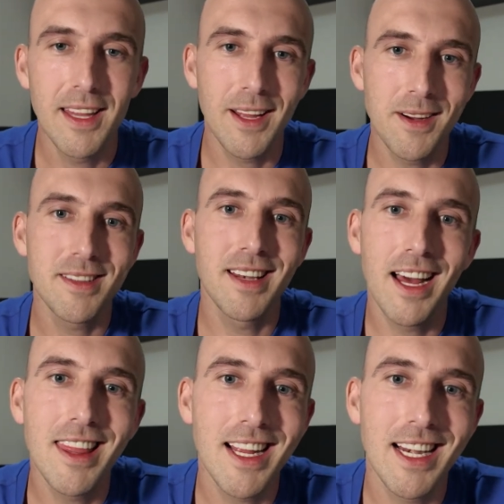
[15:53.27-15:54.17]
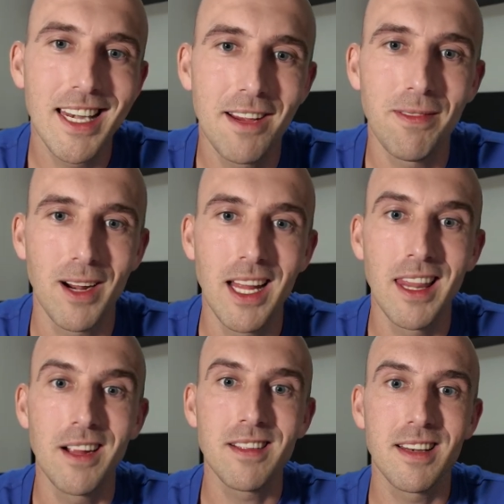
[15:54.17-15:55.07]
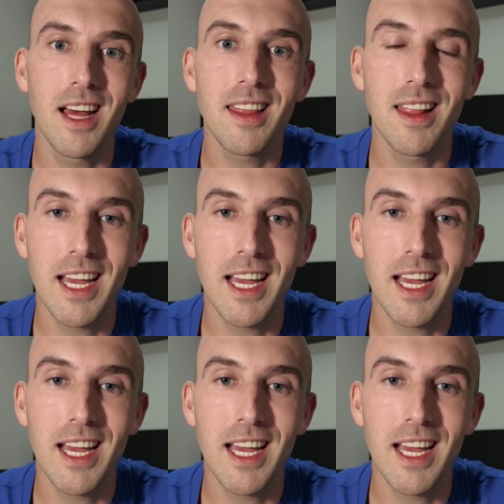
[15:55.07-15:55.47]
There is nothing different, and there's nothing